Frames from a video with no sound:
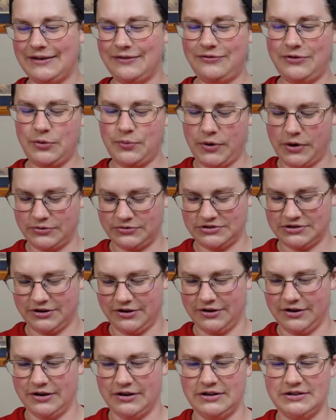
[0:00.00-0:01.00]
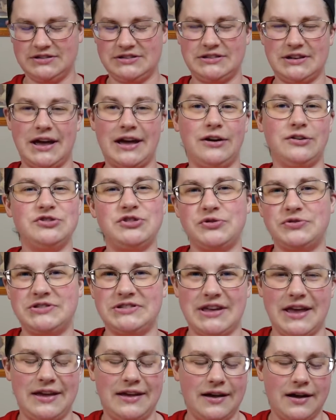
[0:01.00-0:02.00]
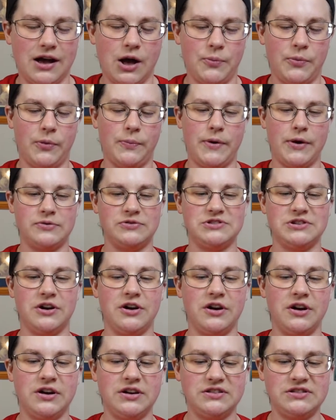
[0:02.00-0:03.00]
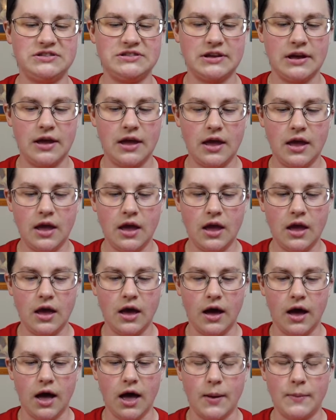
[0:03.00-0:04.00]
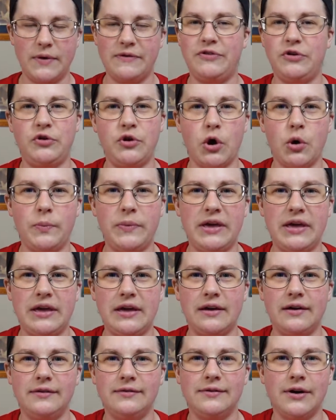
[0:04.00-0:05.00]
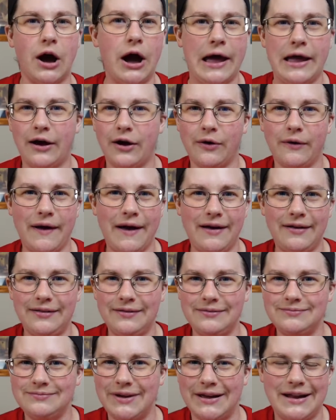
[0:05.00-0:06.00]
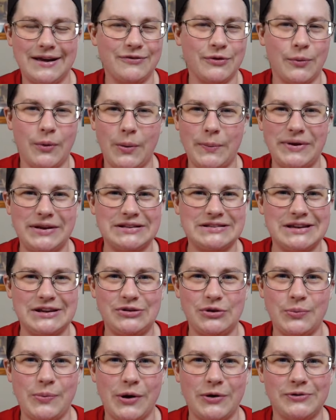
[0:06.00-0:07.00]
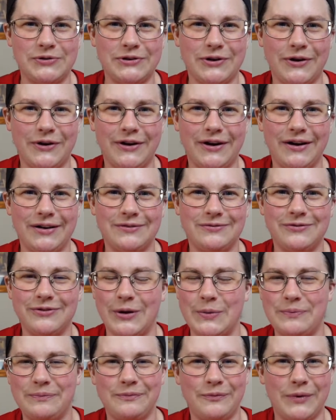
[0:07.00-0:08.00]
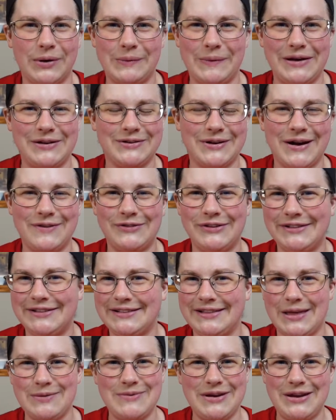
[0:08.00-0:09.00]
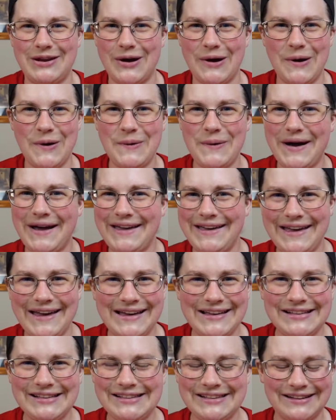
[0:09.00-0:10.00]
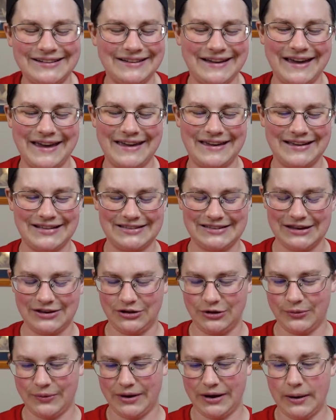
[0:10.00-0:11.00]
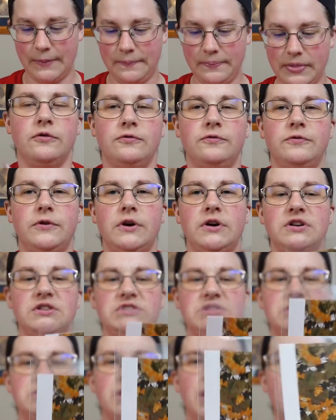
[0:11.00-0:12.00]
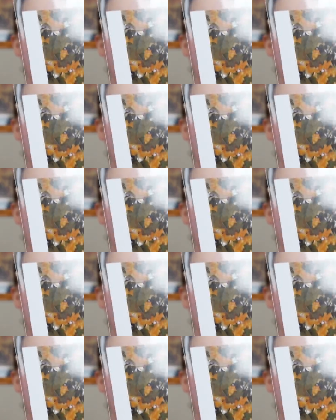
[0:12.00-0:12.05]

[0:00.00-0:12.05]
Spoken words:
a few postcards. I also sent a couple postcards. If you know me IRL and ever want me to send you a postcard from one of my travels, let me know, I guess, and I can send you one. First,